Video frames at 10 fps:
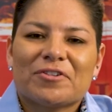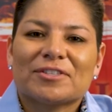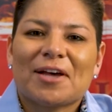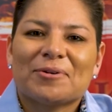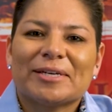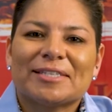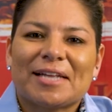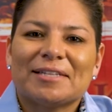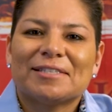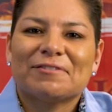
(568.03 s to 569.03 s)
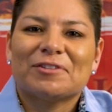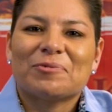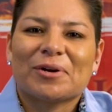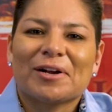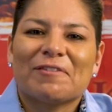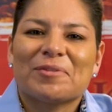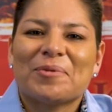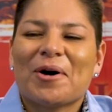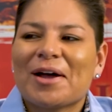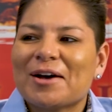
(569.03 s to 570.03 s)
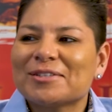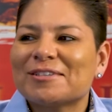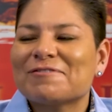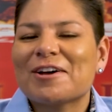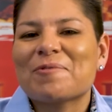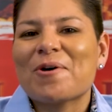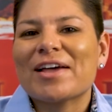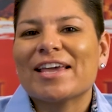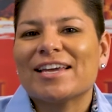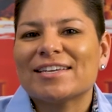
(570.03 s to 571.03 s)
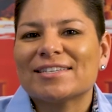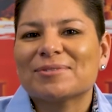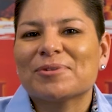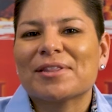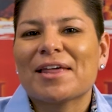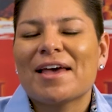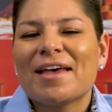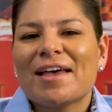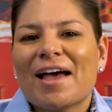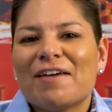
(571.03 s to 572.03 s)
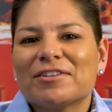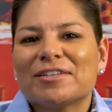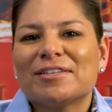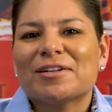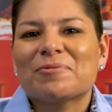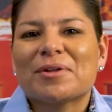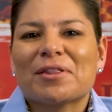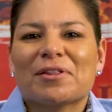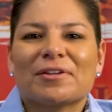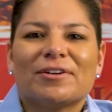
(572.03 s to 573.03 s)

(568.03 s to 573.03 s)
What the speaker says: just how extensive the work of the Mohawk Council of Kahnawake is with having to deal with,